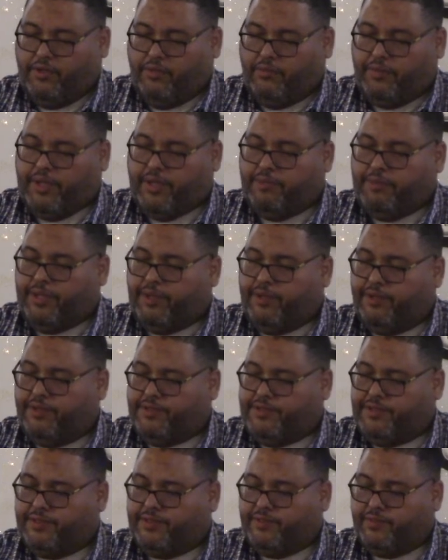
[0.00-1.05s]
What I'm hearing
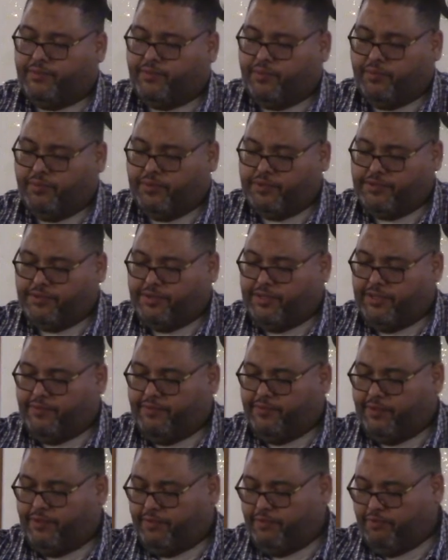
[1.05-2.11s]
is that the Lord wants to
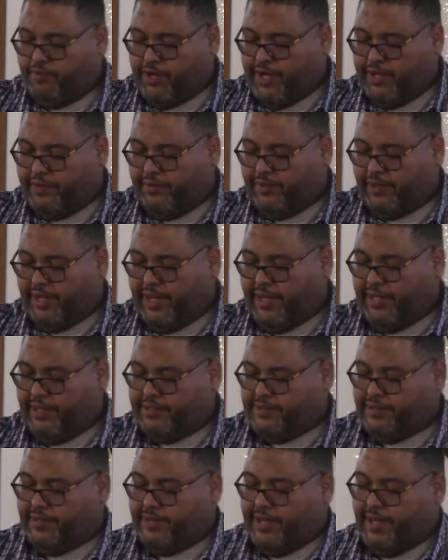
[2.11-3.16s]
give you a brighter light
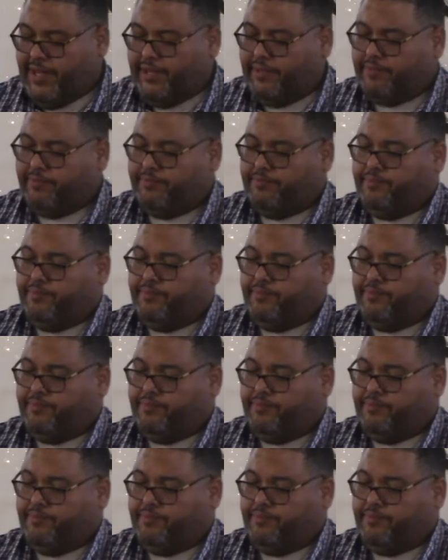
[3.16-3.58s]
today